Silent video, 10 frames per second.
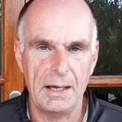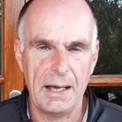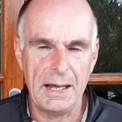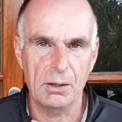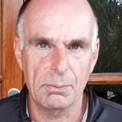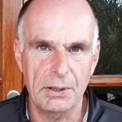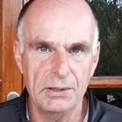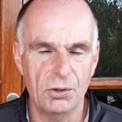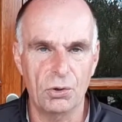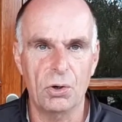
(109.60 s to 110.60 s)

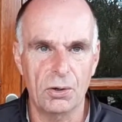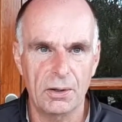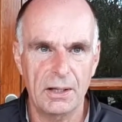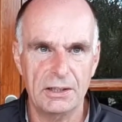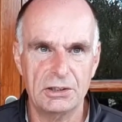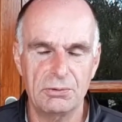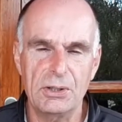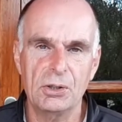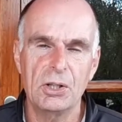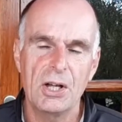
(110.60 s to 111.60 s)
ailment, or it's a
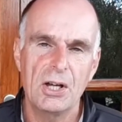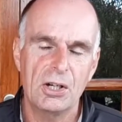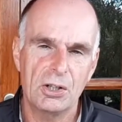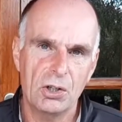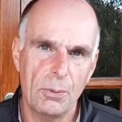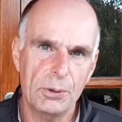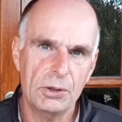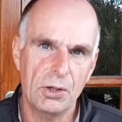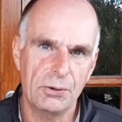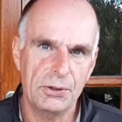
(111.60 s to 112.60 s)
real common
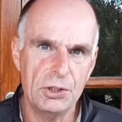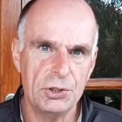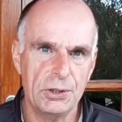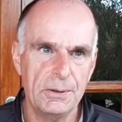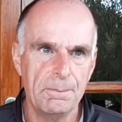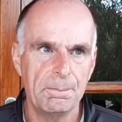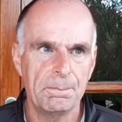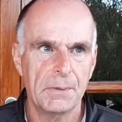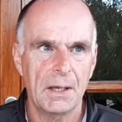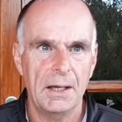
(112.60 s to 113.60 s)
condition
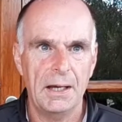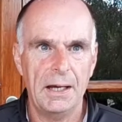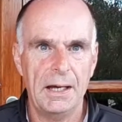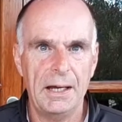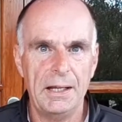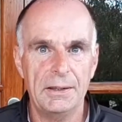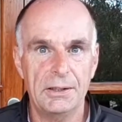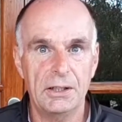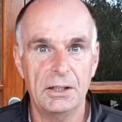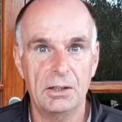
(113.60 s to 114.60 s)

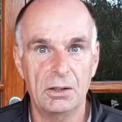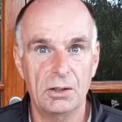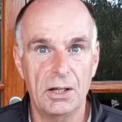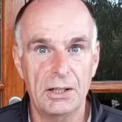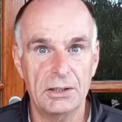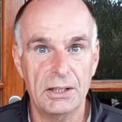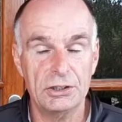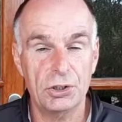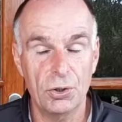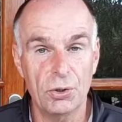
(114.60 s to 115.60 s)
that
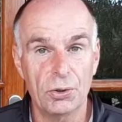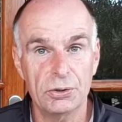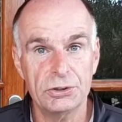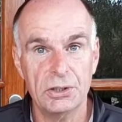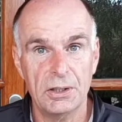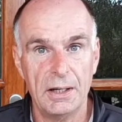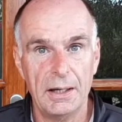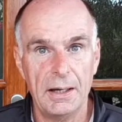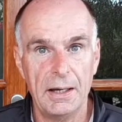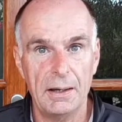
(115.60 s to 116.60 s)
is caused
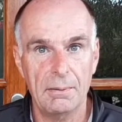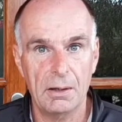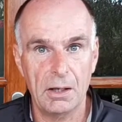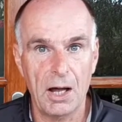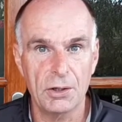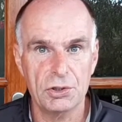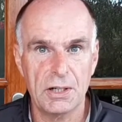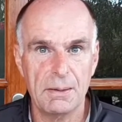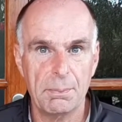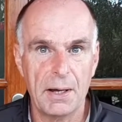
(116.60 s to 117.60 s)

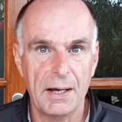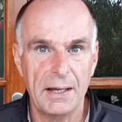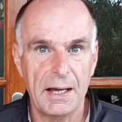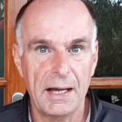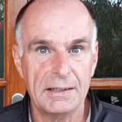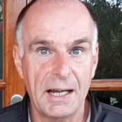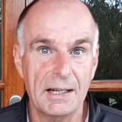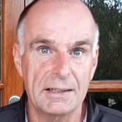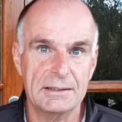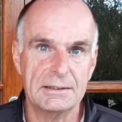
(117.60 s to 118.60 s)
largely by our
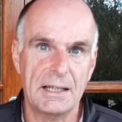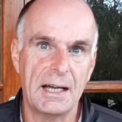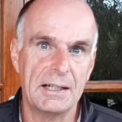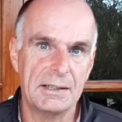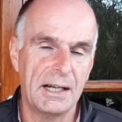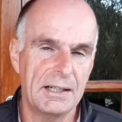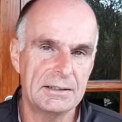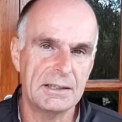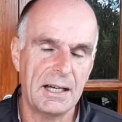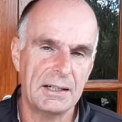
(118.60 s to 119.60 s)
diets
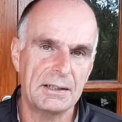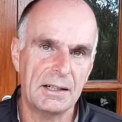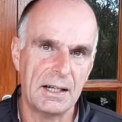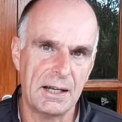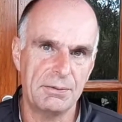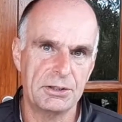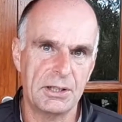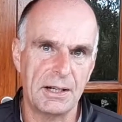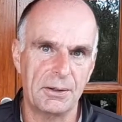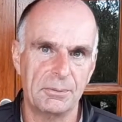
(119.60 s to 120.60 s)
and
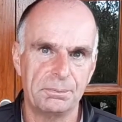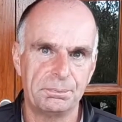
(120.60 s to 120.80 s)
lifestyle.